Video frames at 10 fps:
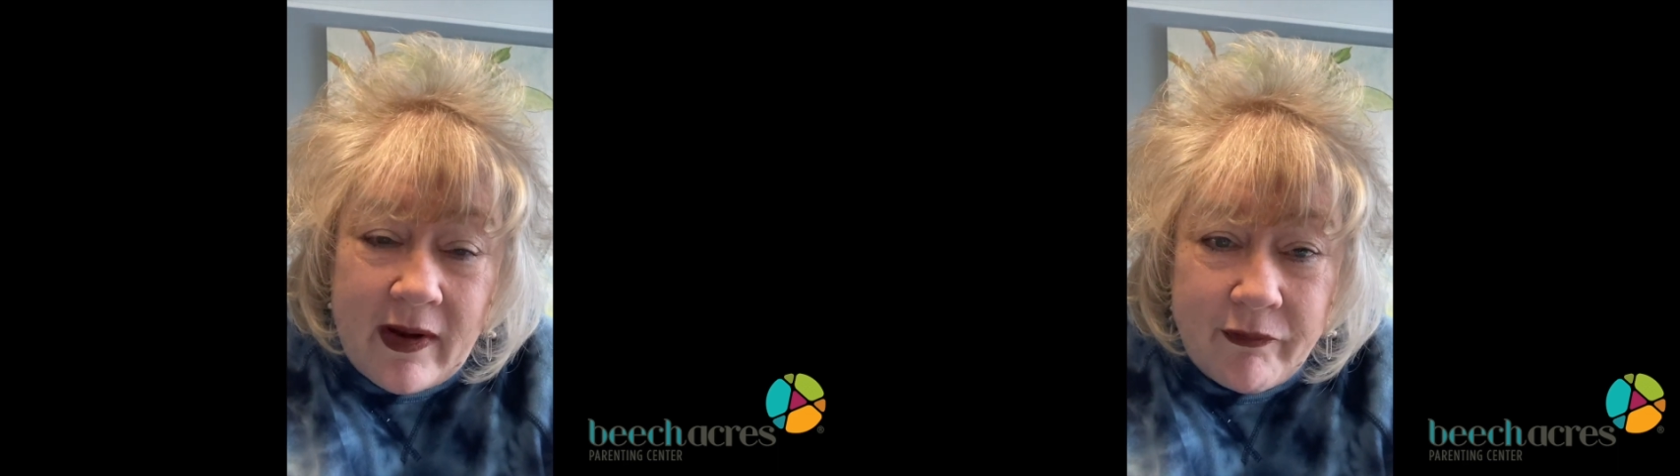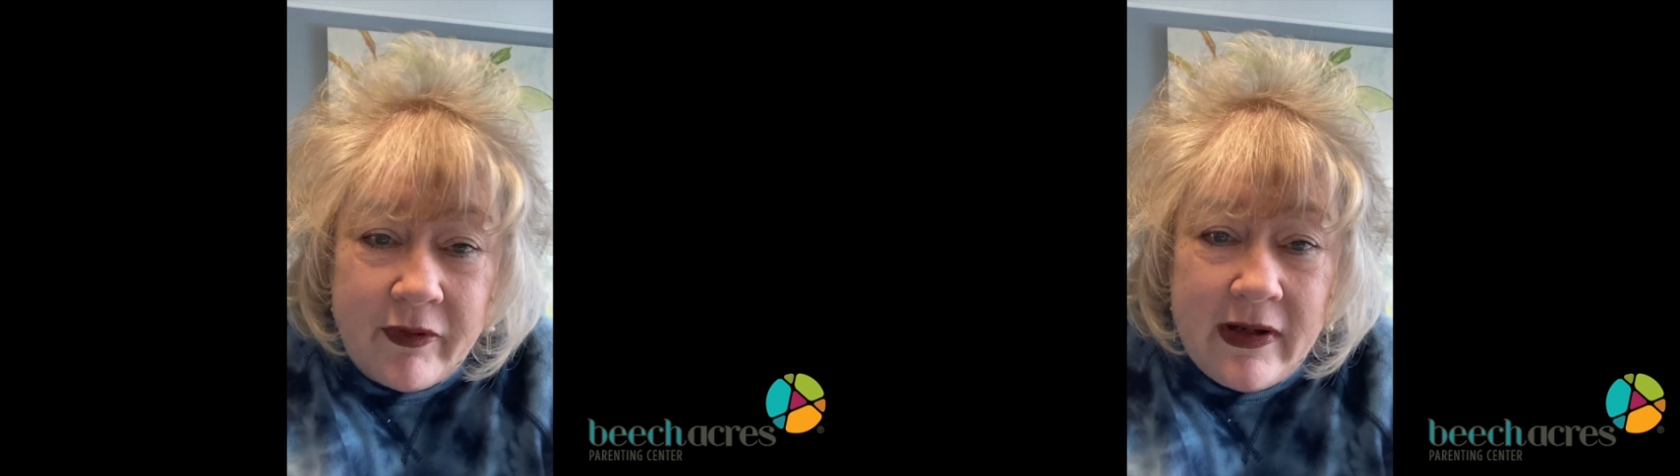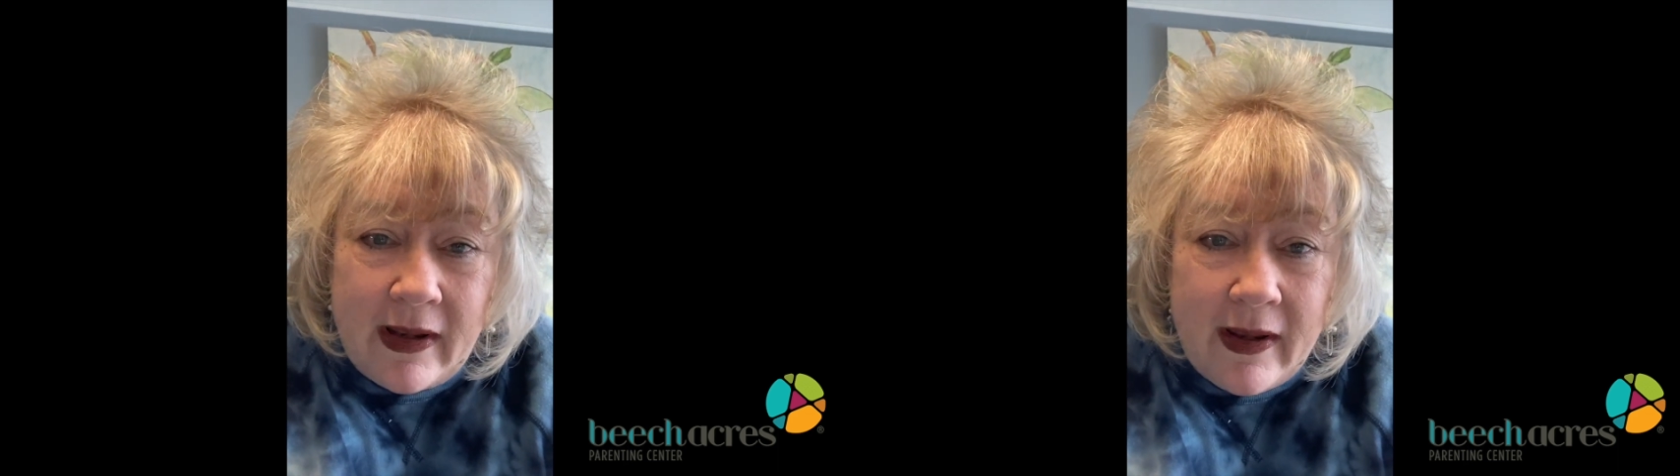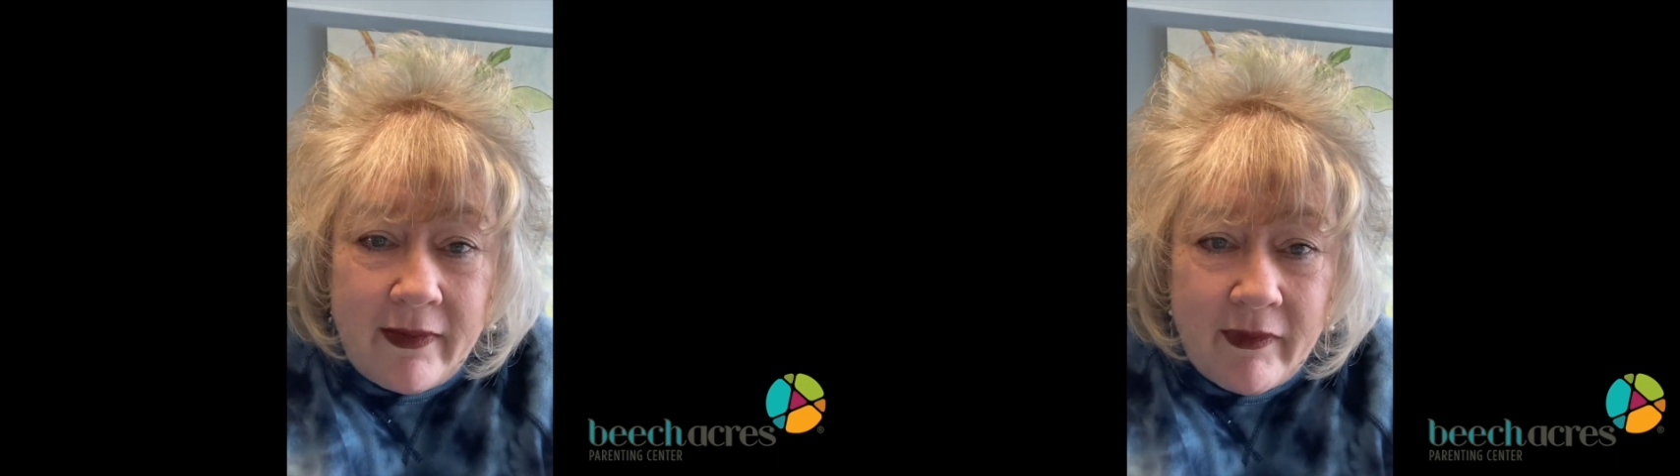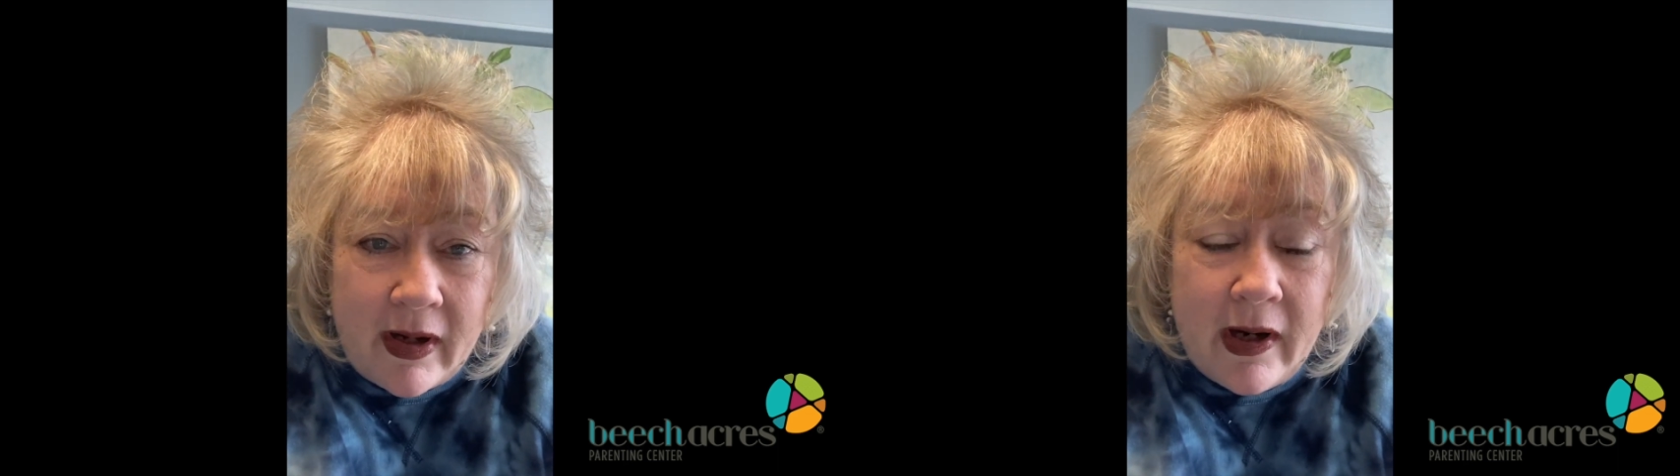every
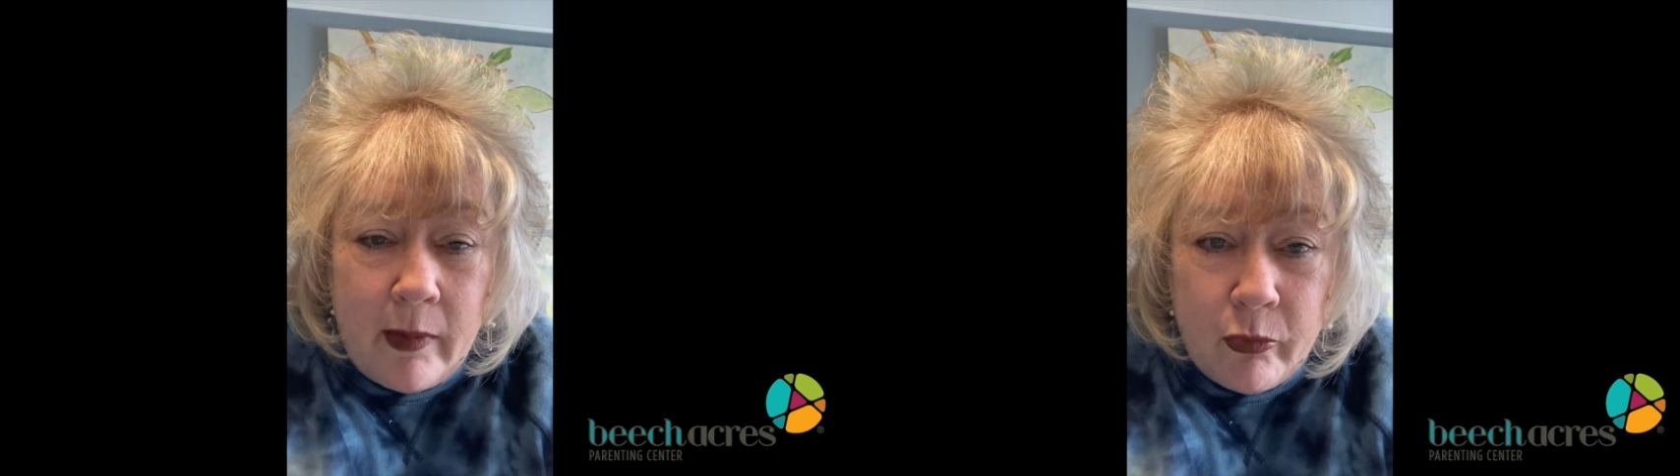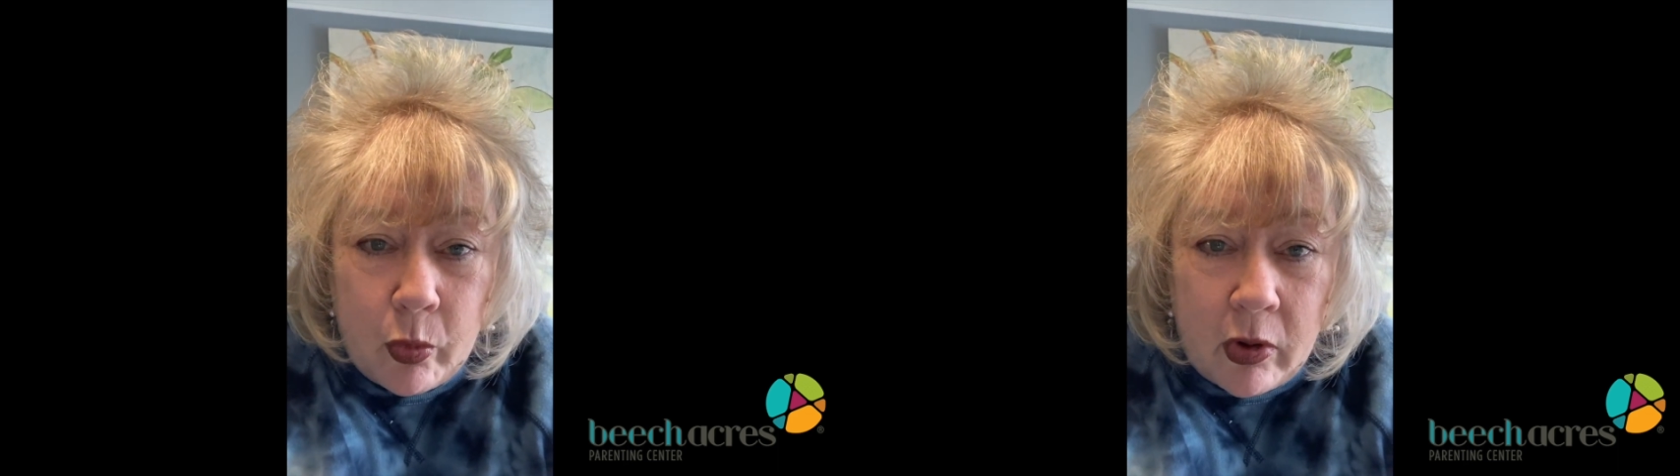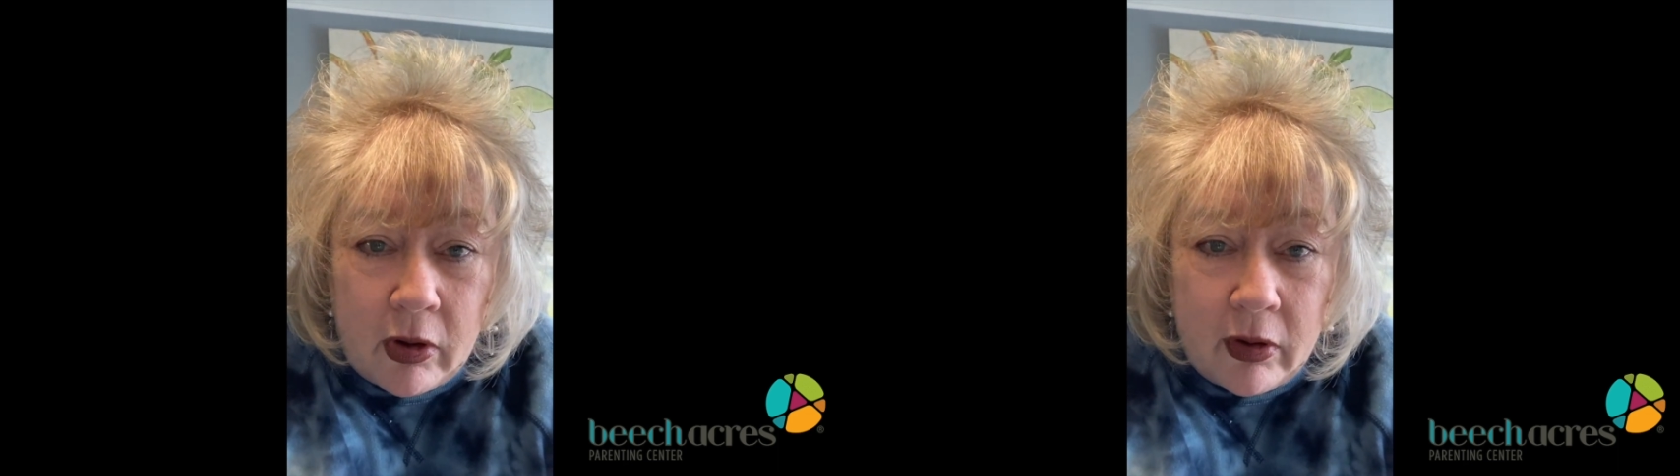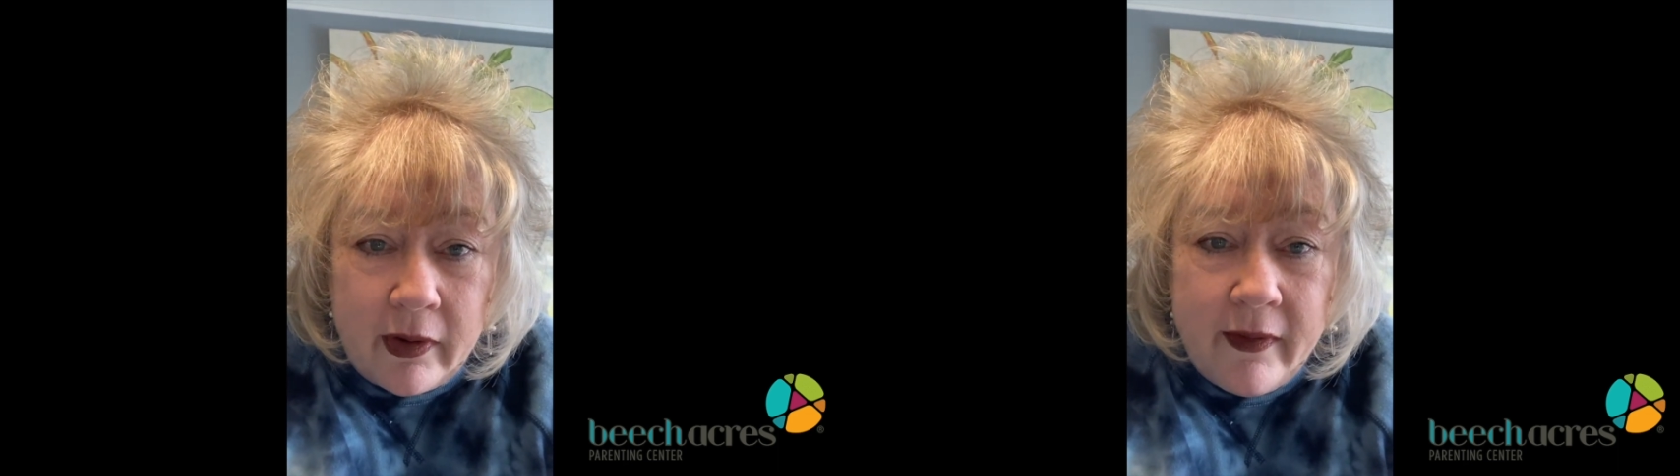day that I come to work.